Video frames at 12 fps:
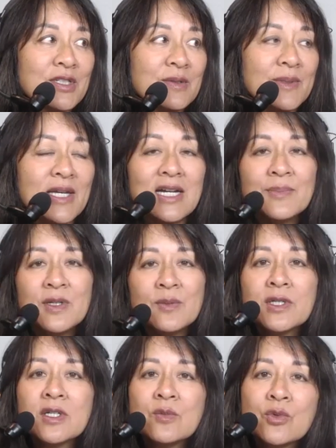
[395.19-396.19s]
going to be happy and
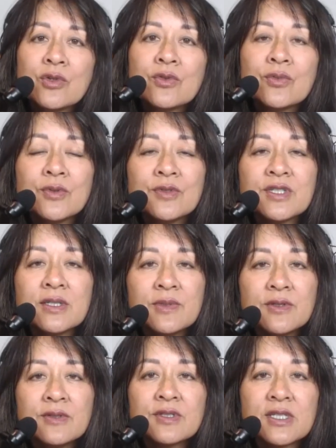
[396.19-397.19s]
we can work through some
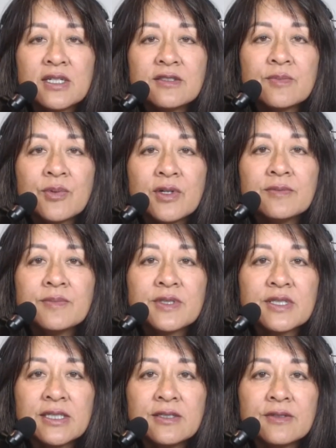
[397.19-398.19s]
of those kinds of problems
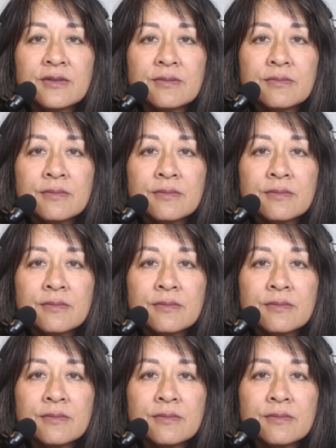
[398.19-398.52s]
later.